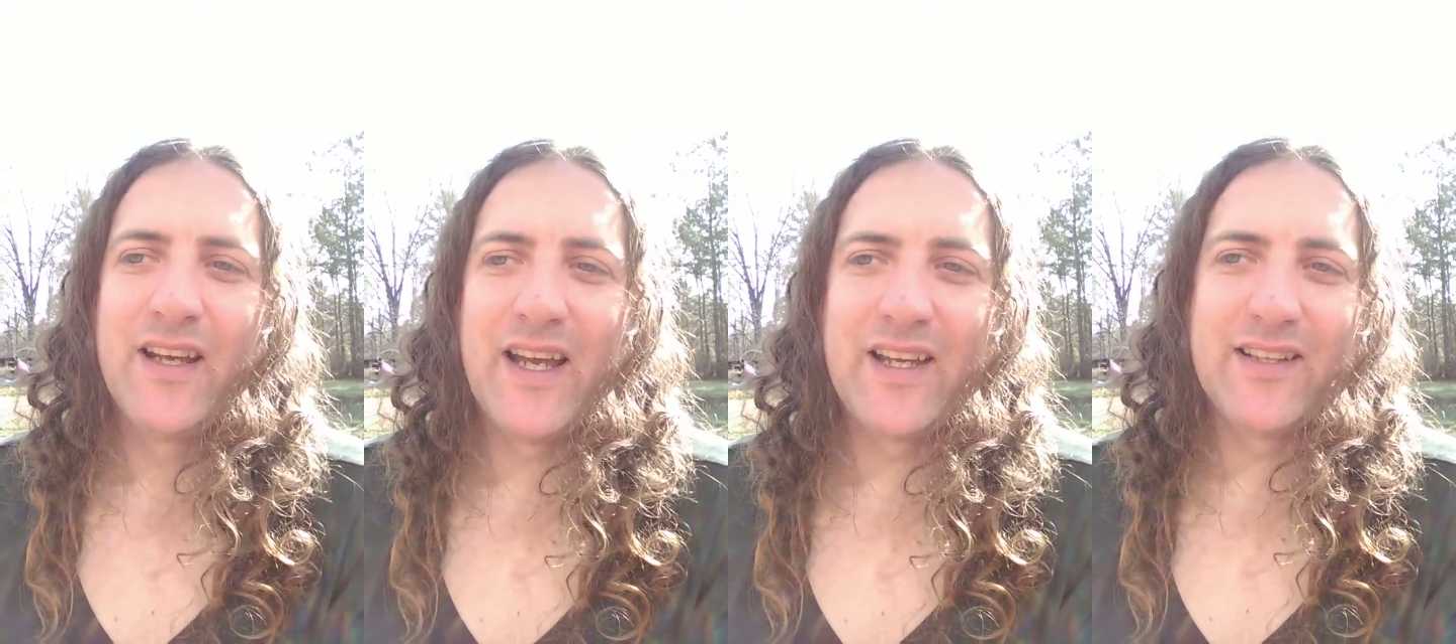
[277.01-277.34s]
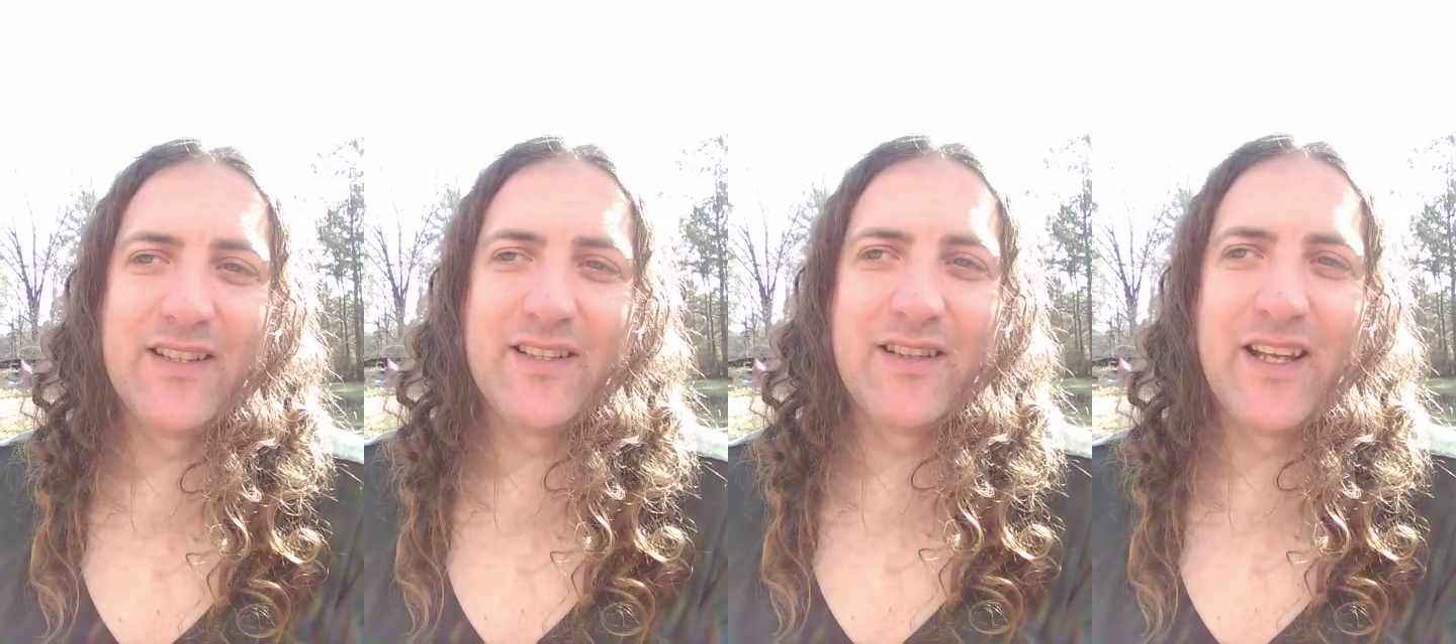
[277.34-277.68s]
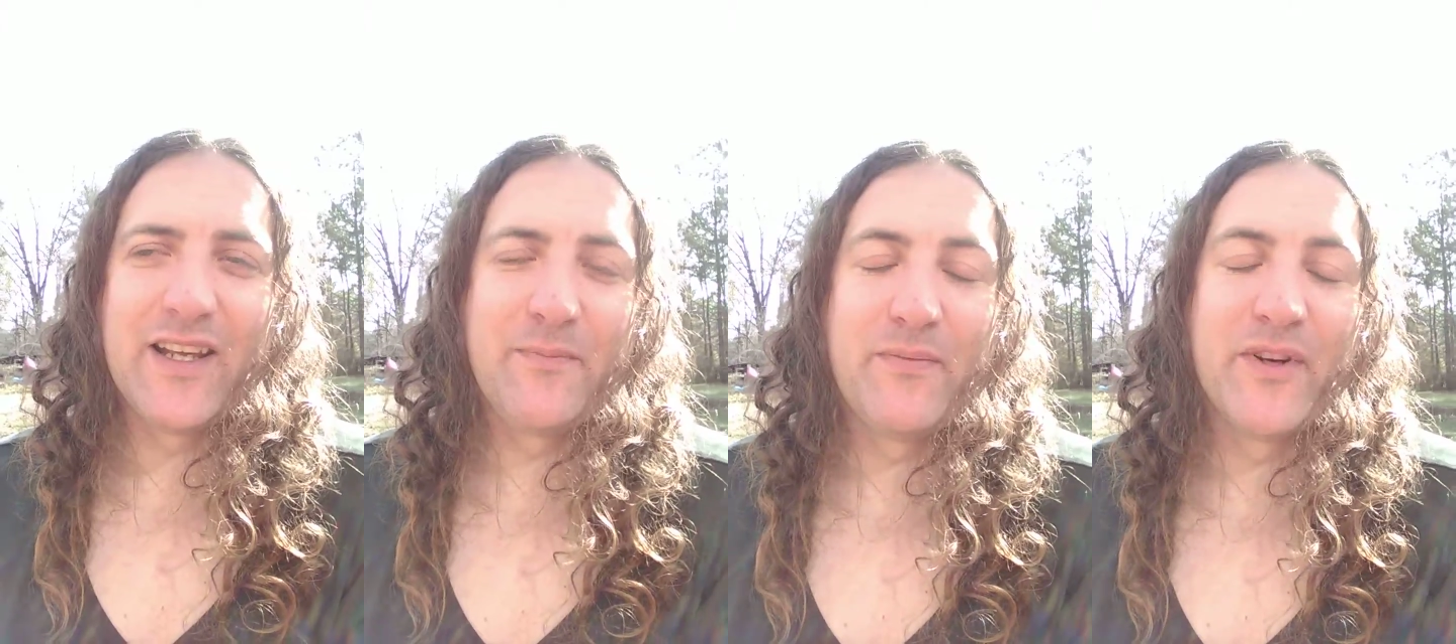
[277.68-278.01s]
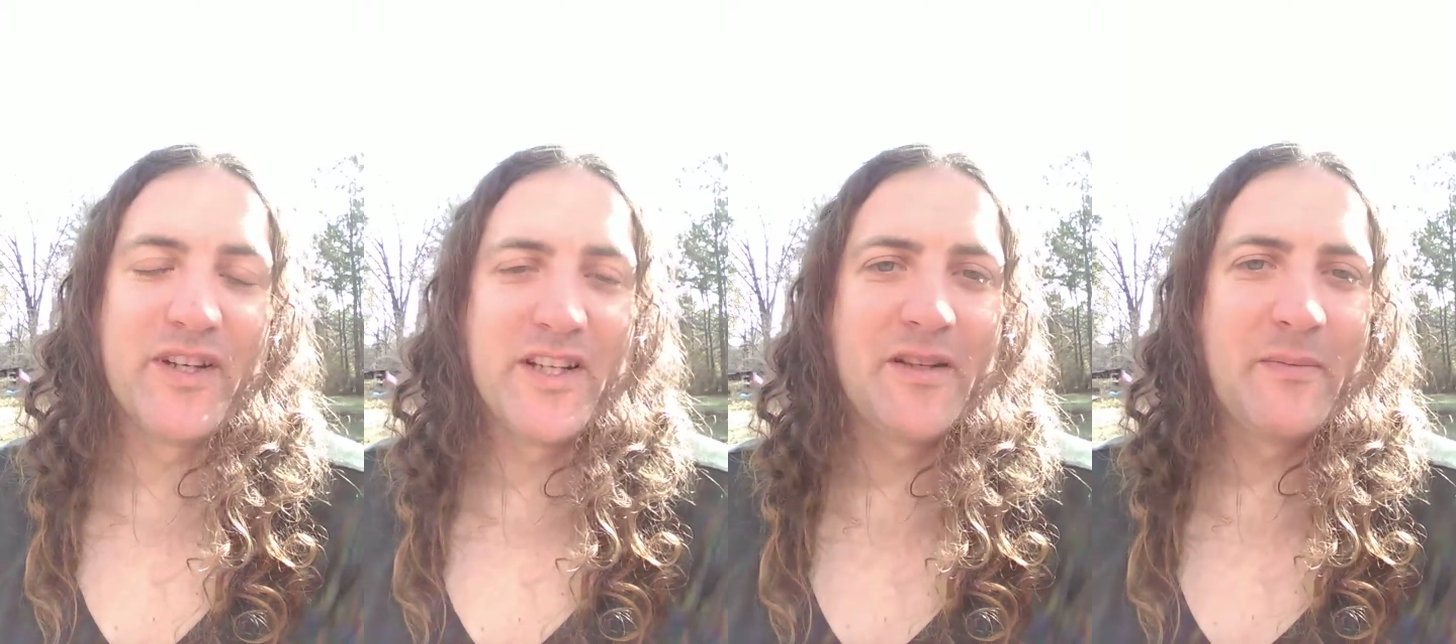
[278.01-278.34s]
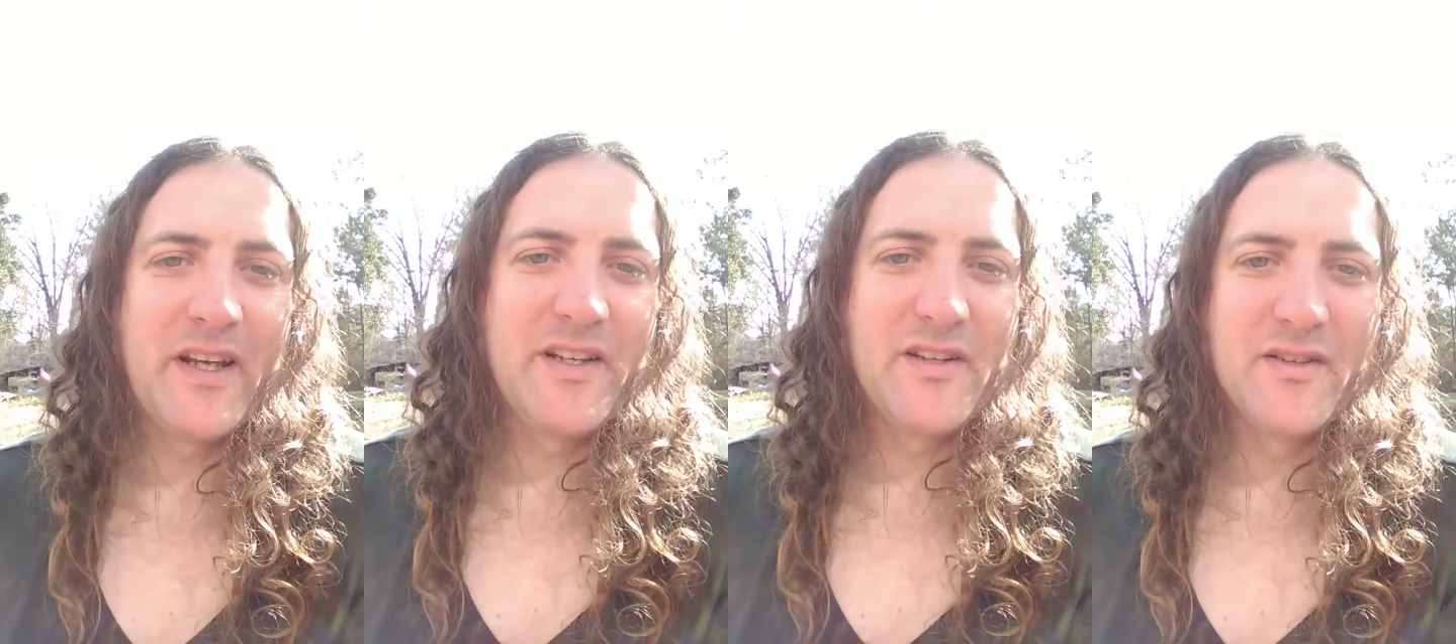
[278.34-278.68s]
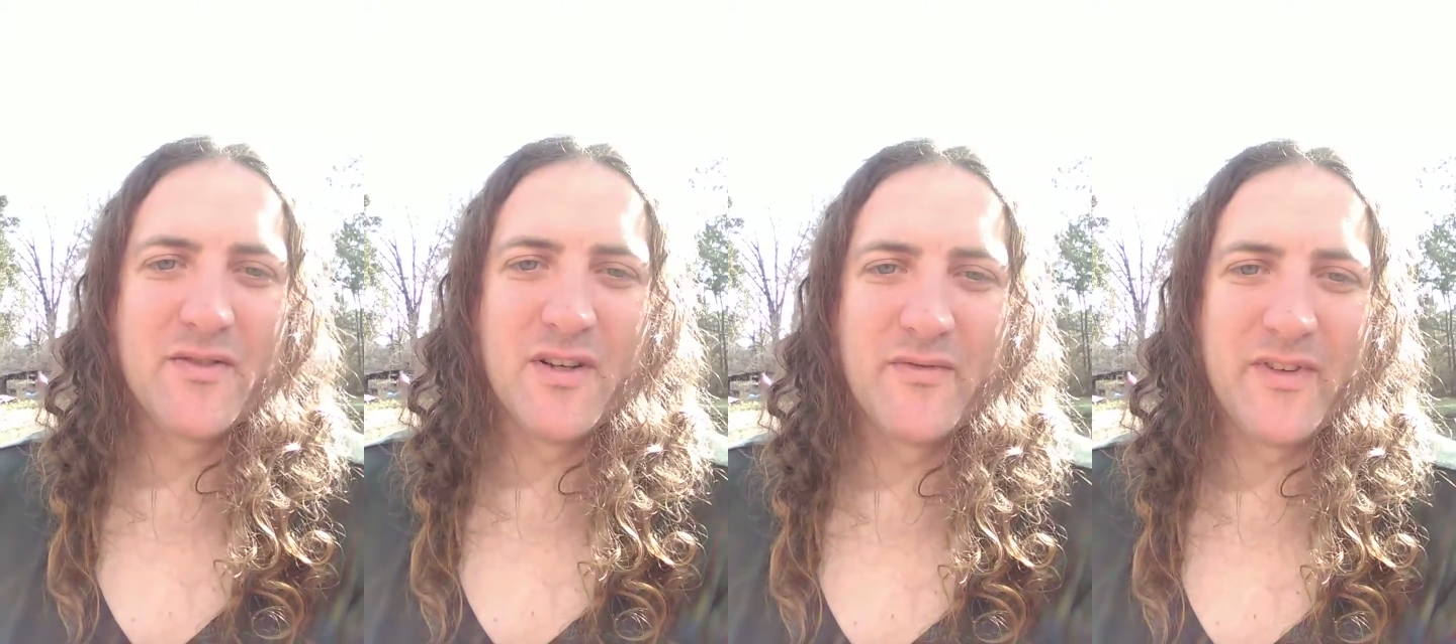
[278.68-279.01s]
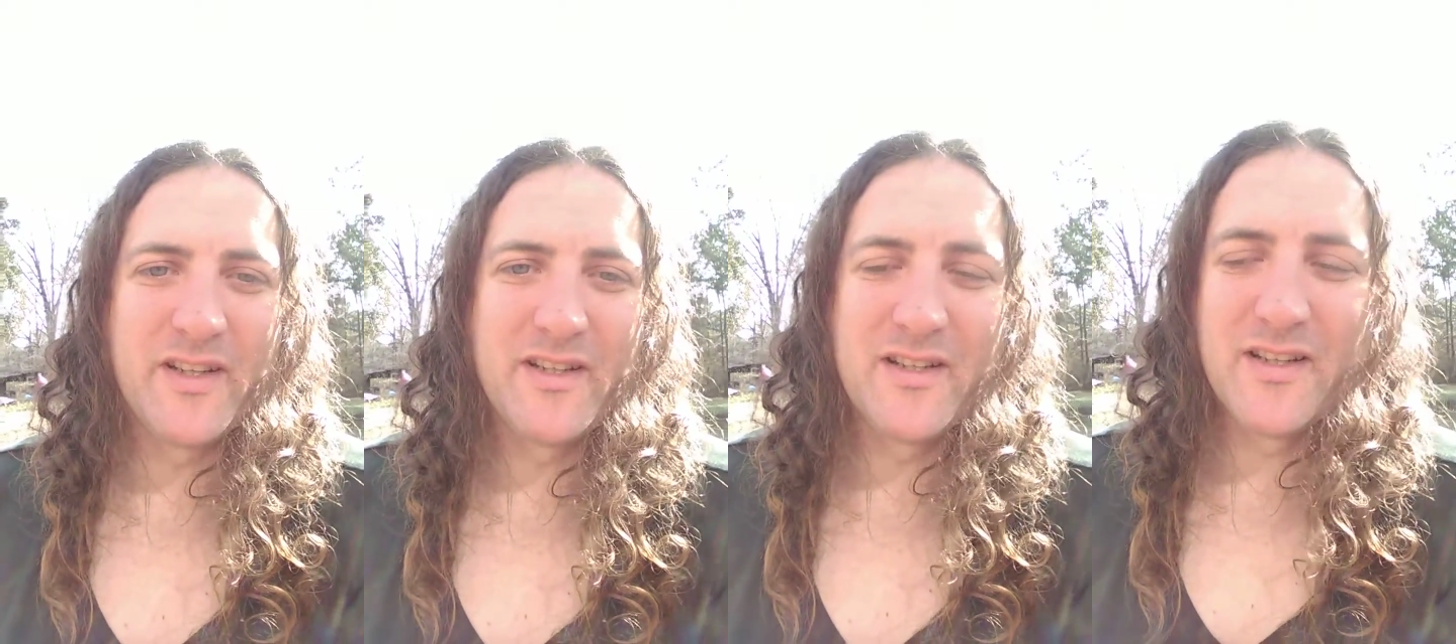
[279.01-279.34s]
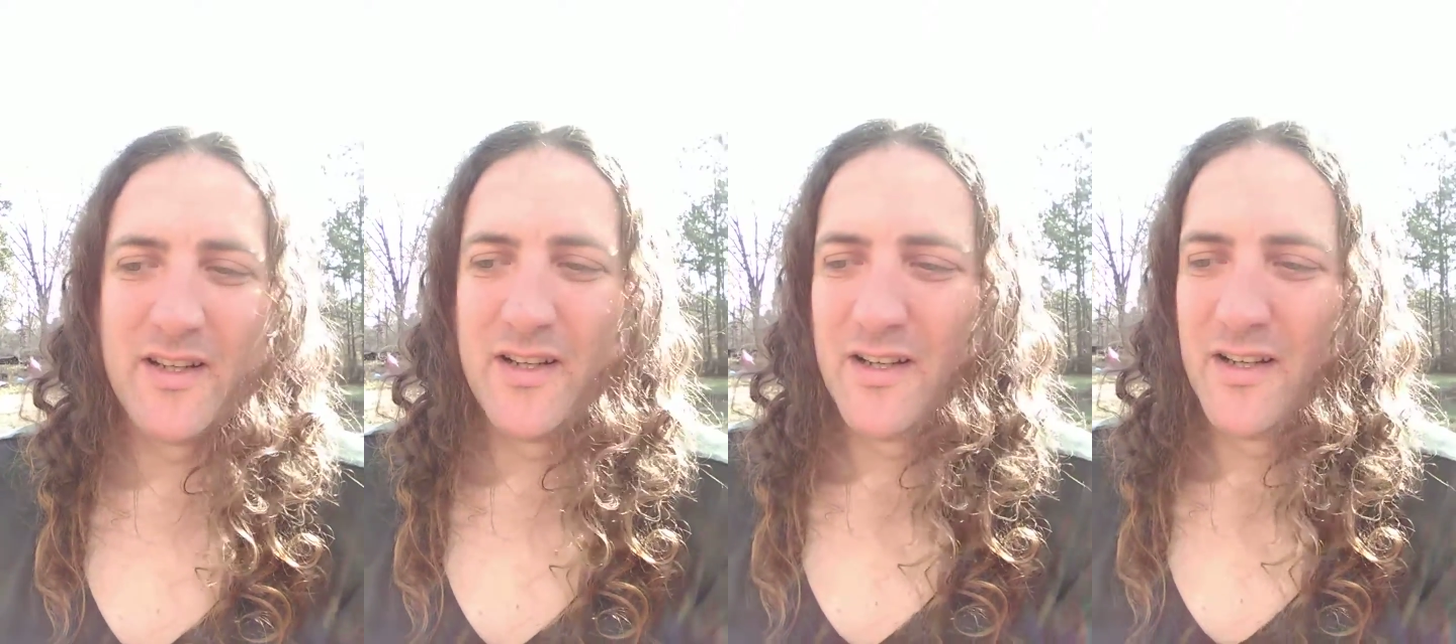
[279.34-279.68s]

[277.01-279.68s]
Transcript: as like participation trophies,